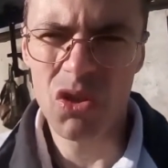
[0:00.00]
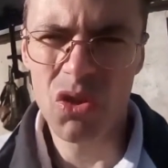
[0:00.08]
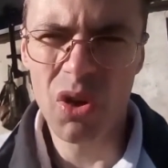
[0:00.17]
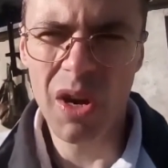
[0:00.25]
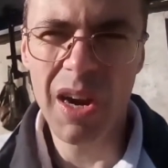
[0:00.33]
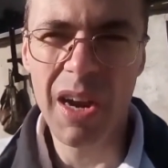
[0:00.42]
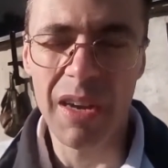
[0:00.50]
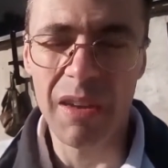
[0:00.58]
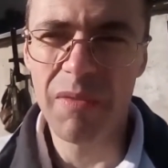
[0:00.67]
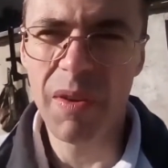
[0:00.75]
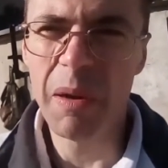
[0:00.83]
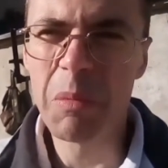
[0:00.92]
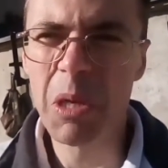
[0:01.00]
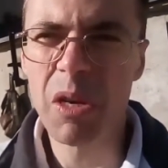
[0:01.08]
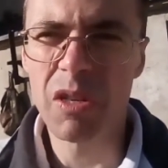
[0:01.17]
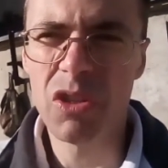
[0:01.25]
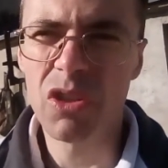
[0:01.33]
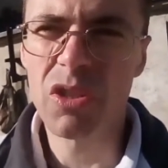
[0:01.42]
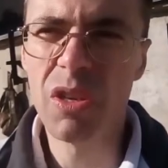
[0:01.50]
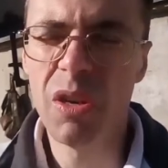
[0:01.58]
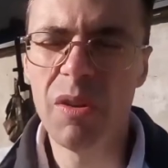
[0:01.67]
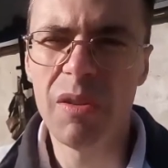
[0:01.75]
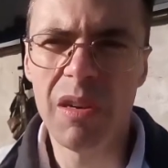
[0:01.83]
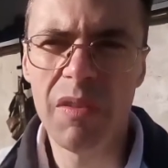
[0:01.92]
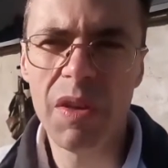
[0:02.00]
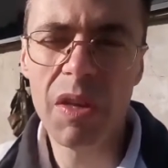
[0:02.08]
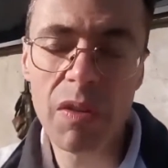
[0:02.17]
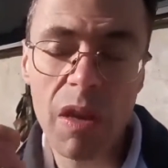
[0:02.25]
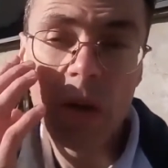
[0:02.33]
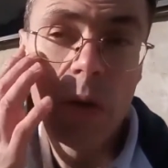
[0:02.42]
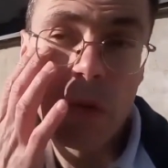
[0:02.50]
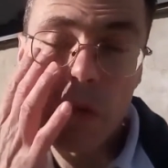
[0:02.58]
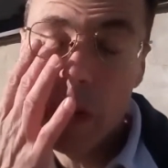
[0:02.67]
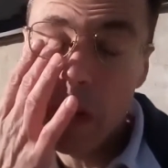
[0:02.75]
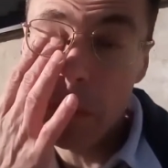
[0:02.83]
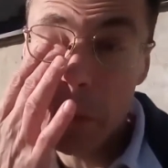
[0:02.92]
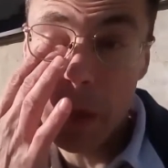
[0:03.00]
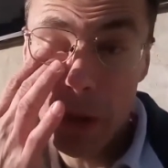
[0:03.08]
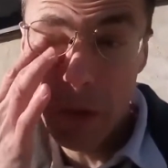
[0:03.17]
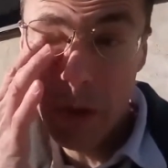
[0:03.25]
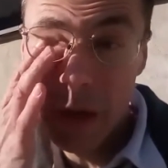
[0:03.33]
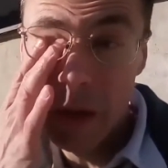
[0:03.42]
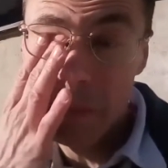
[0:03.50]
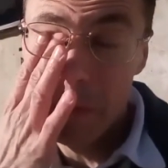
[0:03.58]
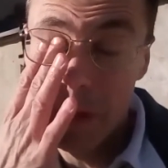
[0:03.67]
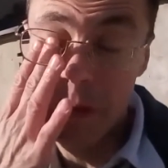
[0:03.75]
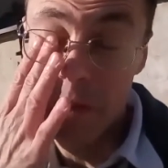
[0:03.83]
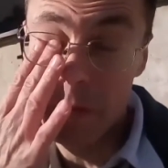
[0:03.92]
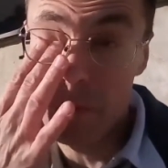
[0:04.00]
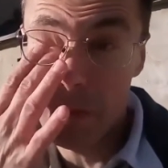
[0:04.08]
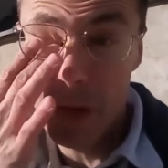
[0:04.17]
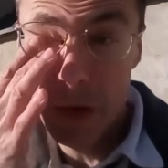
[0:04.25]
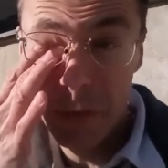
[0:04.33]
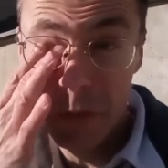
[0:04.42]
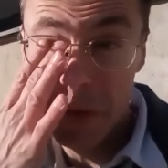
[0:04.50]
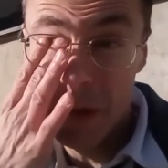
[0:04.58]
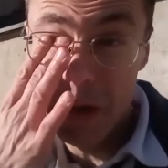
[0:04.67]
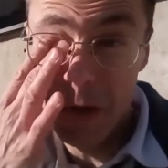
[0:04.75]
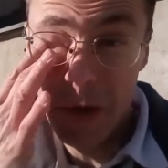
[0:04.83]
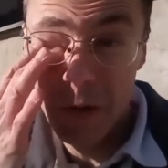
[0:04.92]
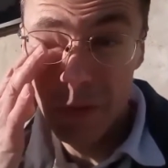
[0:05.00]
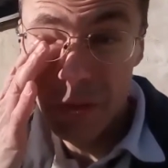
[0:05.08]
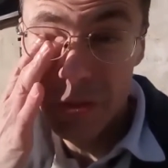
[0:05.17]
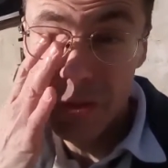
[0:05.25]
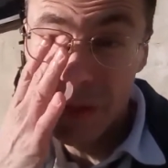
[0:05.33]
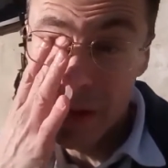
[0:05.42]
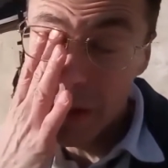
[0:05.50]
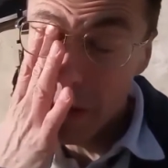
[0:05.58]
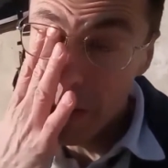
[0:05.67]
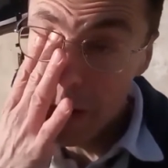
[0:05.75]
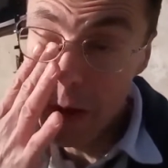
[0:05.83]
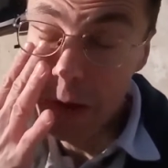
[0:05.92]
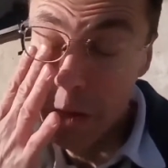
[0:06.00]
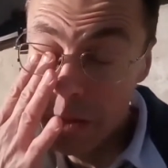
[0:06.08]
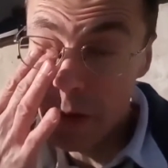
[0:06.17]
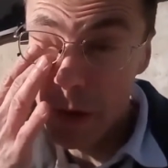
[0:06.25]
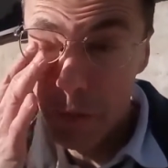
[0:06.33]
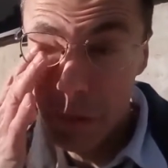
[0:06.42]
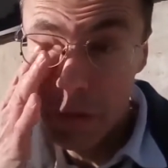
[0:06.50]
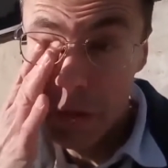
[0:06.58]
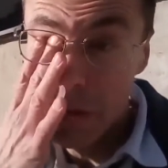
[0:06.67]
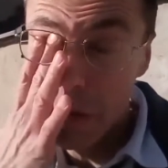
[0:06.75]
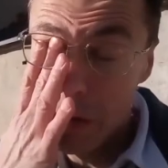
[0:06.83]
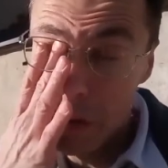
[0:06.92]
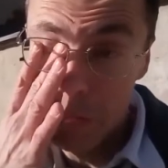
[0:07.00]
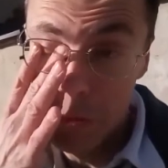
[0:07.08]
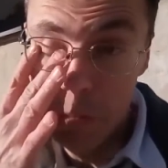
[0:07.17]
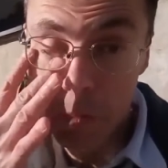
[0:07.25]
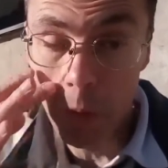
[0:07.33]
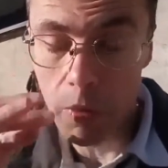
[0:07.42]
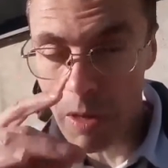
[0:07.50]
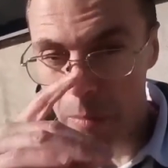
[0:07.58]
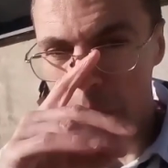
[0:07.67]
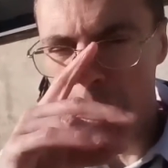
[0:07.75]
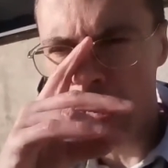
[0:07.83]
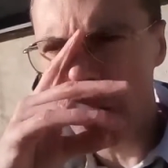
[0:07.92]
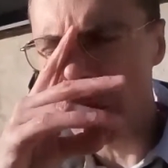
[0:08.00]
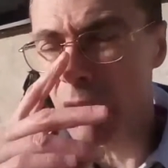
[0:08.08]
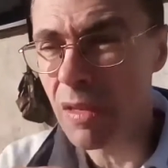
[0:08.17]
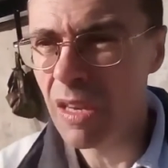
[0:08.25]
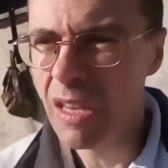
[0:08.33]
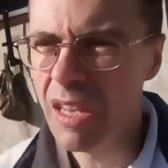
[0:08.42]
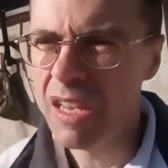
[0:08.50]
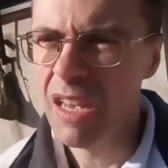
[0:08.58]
try if I'm gonna just go and reveal the whole thing about him that he would not even stick around and he would go they would pull him out